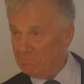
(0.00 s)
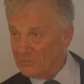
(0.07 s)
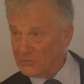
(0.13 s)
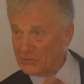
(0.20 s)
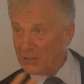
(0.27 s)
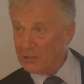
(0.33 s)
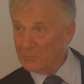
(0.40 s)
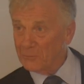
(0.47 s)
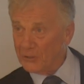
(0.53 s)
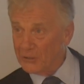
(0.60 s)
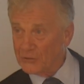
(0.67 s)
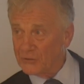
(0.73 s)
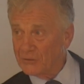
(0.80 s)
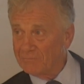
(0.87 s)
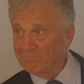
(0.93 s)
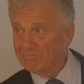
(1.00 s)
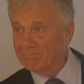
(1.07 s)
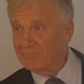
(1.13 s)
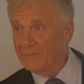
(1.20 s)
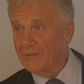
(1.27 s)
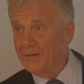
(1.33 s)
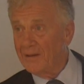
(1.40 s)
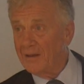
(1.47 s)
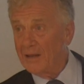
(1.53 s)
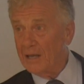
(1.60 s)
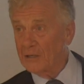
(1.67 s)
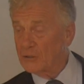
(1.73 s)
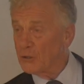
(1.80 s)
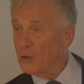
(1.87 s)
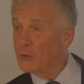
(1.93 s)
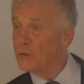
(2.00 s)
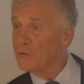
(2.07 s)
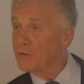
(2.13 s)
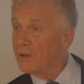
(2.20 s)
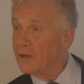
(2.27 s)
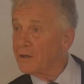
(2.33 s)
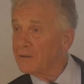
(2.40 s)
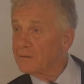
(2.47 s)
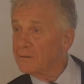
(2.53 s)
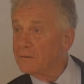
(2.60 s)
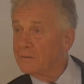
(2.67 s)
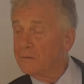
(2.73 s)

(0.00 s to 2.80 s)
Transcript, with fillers: celebration and go to that